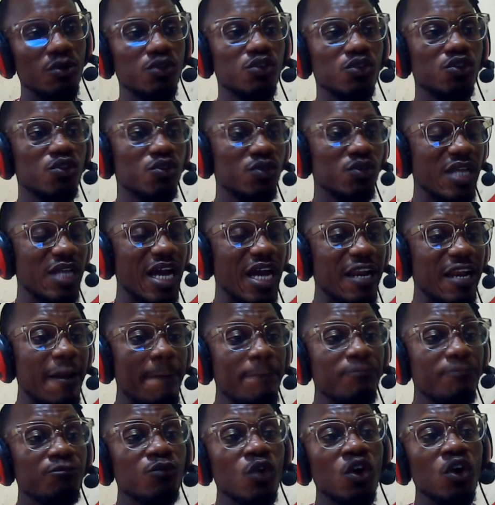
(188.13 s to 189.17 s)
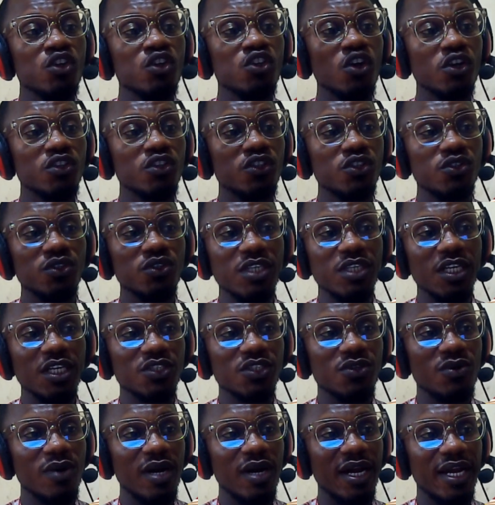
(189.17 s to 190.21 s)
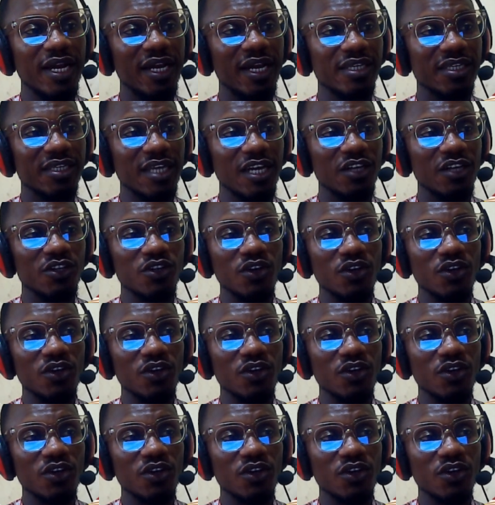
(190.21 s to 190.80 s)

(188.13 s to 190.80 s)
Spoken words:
To do that, you also to just go ahead and